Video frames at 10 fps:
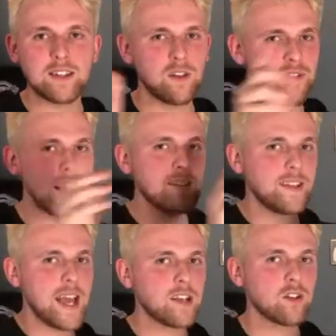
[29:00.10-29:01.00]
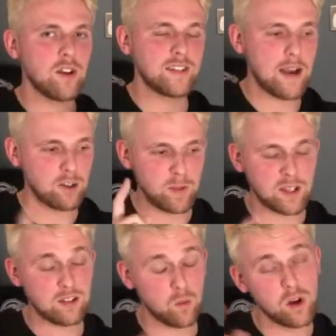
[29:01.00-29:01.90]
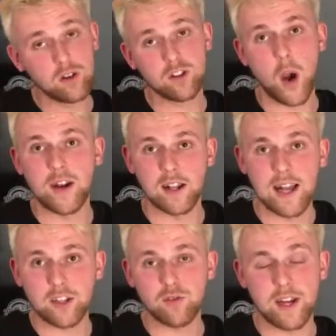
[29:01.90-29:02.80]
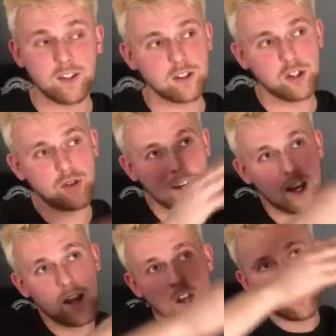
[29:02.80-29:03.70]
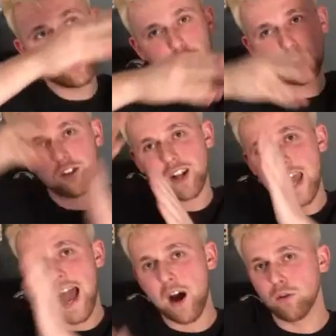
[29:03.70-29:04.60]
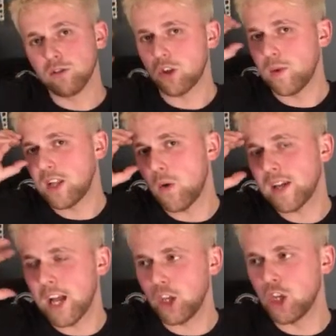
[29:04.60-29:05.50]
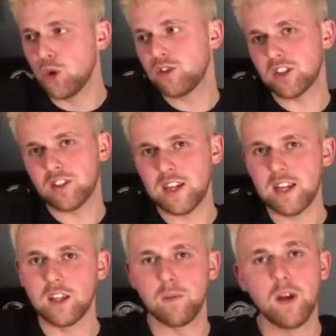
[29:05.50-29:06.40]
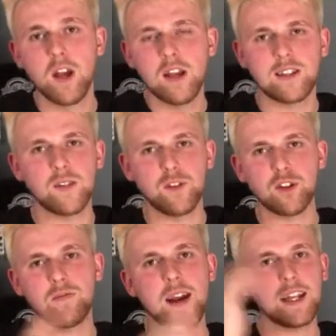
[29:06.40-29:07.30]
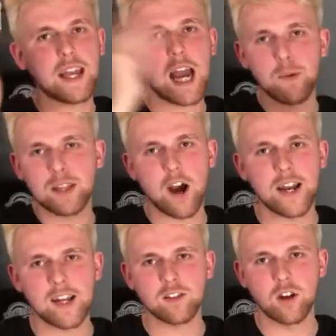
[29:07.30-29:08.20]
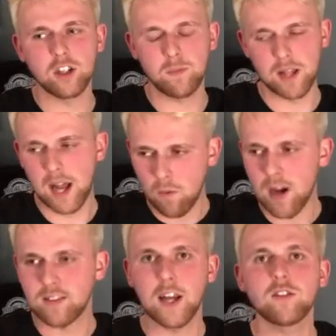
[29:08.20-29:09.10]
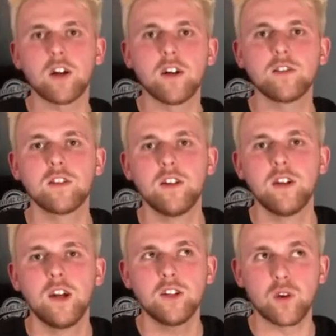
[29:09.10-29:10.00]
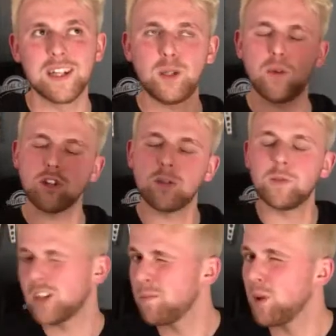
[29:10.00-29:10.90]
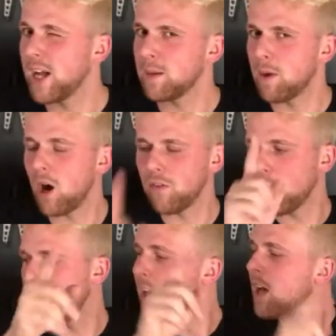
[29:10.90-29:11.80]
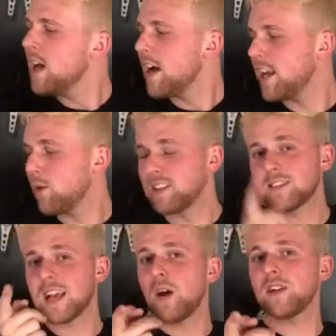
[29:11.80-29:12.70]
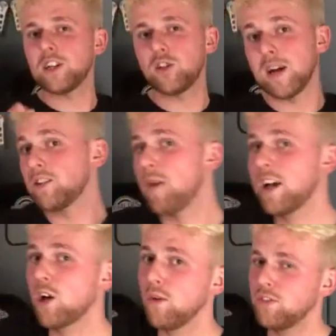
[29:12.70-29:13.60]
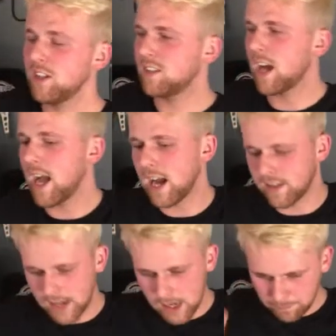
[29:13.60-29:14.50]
they're phasing the exhaust out is because the world's going electric, so they're trying to subtle it out so we don't get used to seeing them. Because if you just made a car without an exhaust, you'd be like, where's the exhaust? So at least we've got something to complain about on the way. Anyway, the sound actuators, my Golf GTI had it,